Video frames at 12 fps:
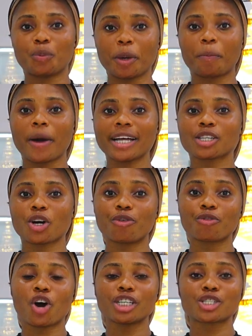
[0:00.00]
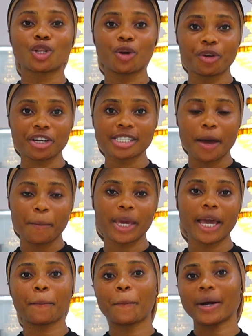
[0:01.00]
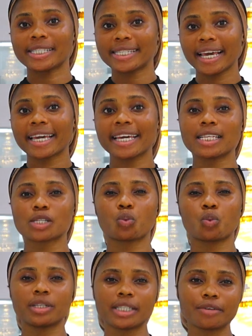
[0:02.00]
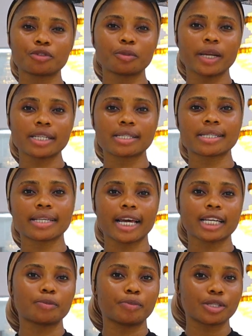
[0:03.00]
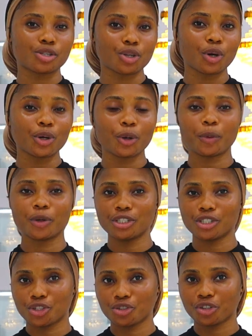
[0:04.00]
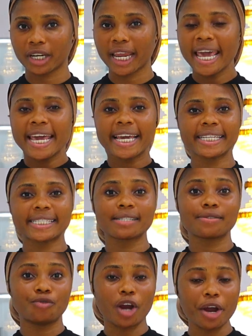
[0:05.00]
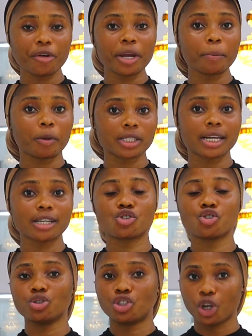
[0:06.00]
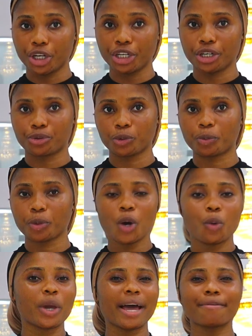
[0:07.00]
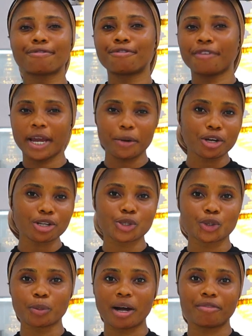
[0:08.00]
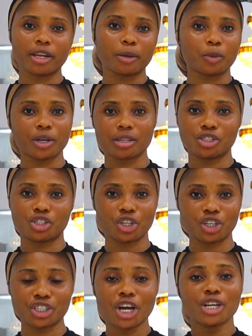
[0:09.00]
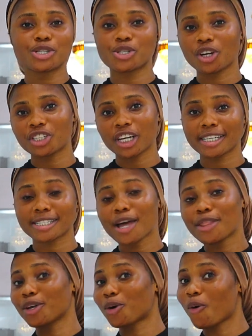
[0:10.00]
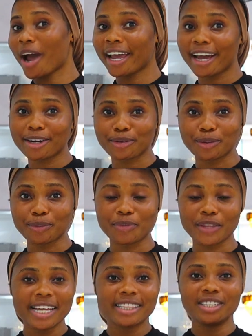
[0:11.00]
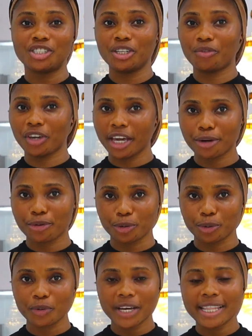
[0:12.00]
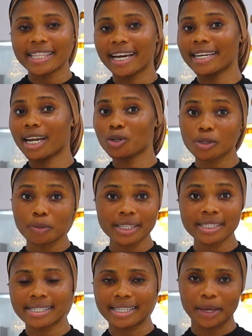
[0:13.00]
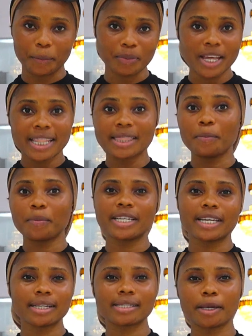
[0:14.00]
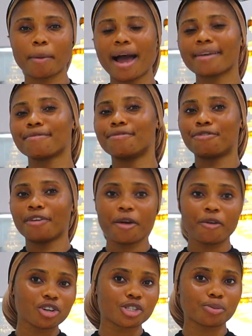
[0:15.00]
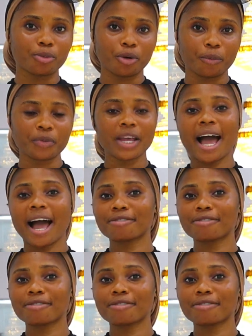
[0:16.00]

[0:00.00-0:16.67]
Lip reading: To be part of God's glorious army and partake in His wonderful blessings He has bestowed upon His children, it is very important you join a group. We have various groups available in the church, such as the choir group, the GBA group, the announcement team, the media team, and various more.